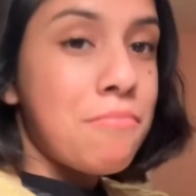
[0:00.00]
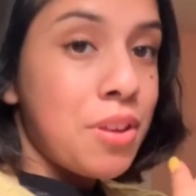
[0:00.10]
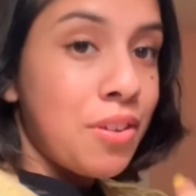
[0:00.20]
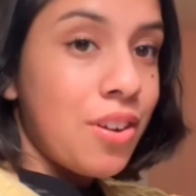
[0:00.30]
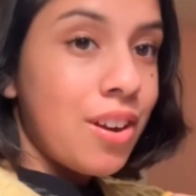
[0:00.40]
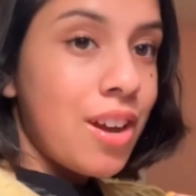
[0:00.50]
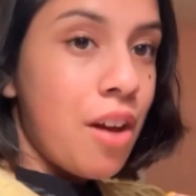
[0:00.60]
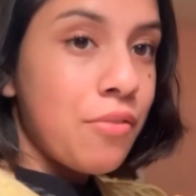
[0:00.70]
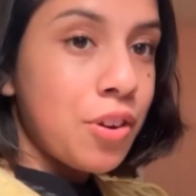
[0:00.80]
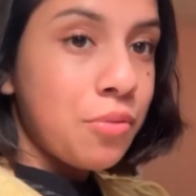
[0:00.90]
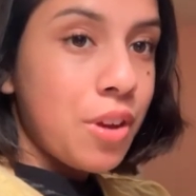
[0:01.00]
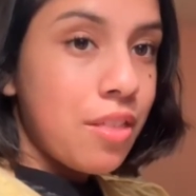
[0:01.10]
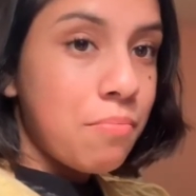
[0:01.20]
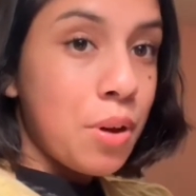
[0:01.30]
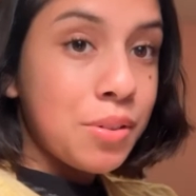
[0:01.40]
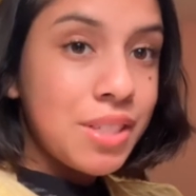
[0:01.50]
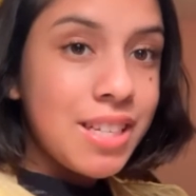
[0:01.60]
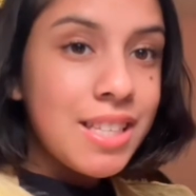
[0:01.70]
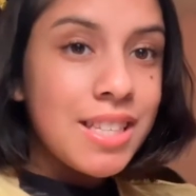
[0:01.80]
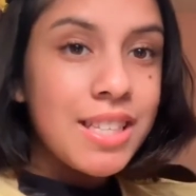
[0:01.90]
mirror covered with
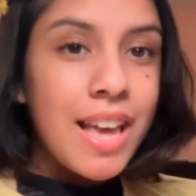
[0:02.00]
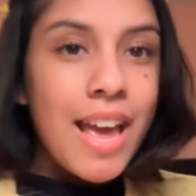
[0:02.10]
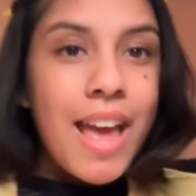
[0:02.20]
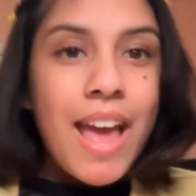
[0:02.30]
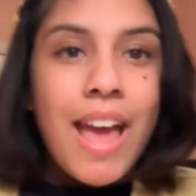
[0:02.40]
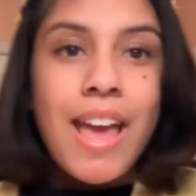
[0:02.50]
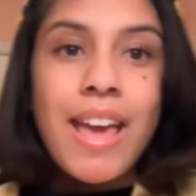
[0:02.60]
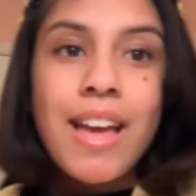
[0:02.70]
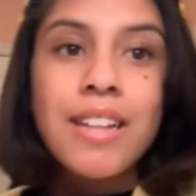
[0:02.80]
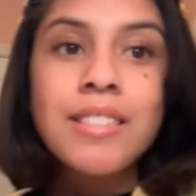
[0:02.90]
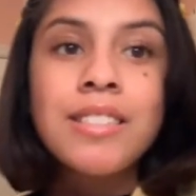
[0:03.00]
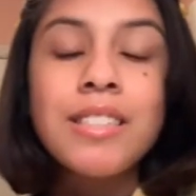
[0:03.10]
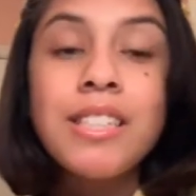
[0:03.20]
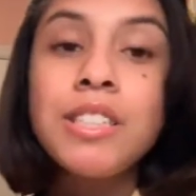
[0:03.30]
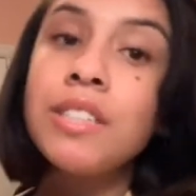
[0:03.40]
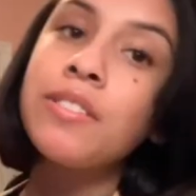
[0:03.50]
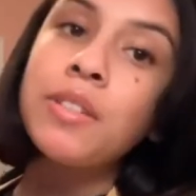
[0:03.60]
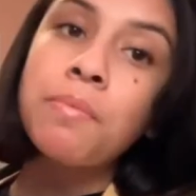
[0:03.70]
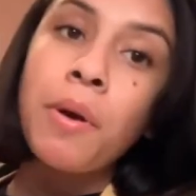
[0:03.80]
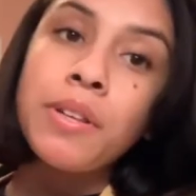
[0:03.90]
post-its and each of
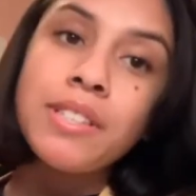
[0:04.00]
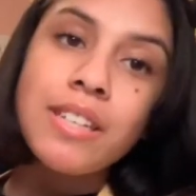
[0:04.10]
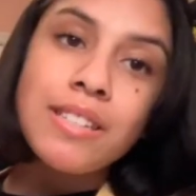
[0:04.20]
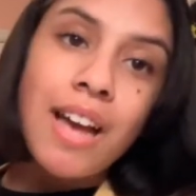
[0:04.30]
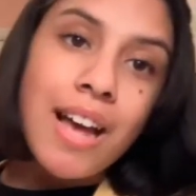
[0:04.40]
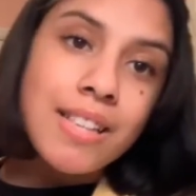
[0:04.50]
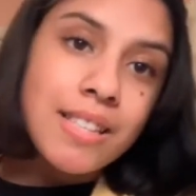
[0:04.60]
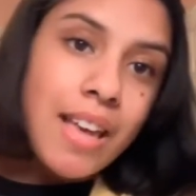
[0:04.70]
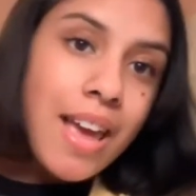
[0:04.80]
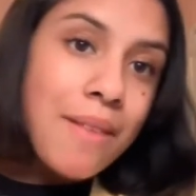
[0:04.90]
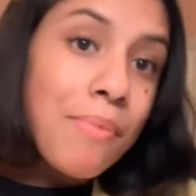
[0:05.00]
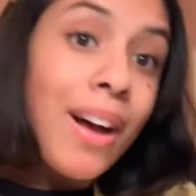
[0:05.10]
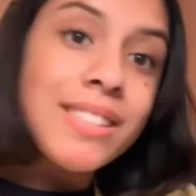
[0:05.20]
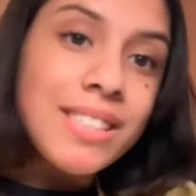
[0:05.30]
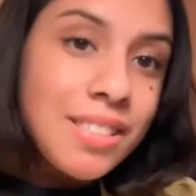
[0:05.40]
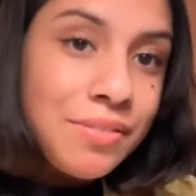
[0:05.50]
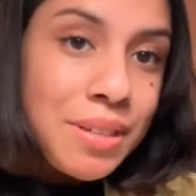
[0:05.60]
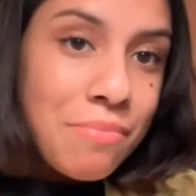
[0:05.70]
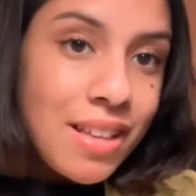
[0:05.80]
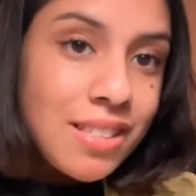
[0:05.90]
those post-its has a
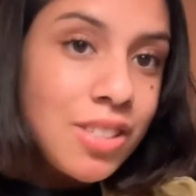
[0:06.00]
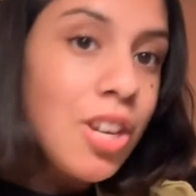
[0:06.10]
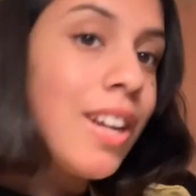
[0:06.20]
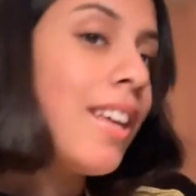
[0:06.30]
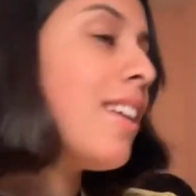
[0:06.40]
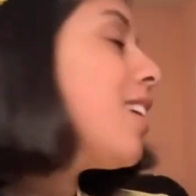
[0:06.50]
positivity message on it